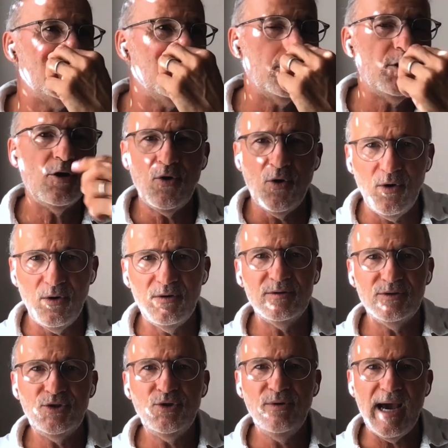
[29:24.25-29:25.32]
you're going to go
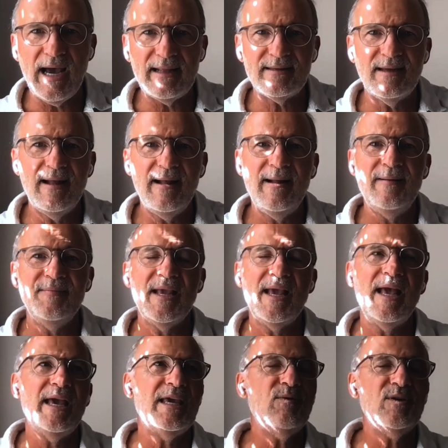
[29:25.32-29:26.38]
do that.
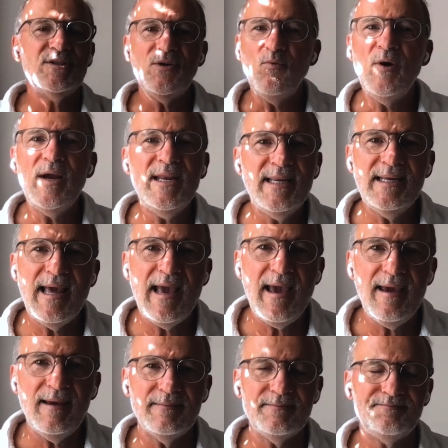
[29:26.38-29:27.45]
It was a windy
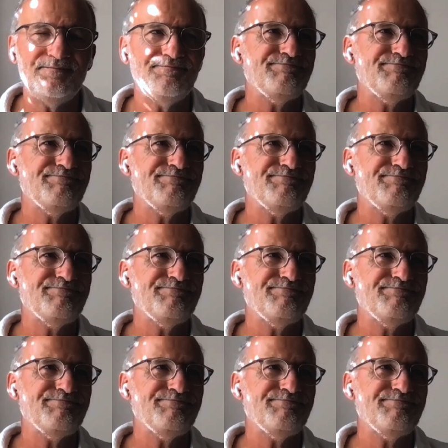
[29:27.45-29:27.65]
day.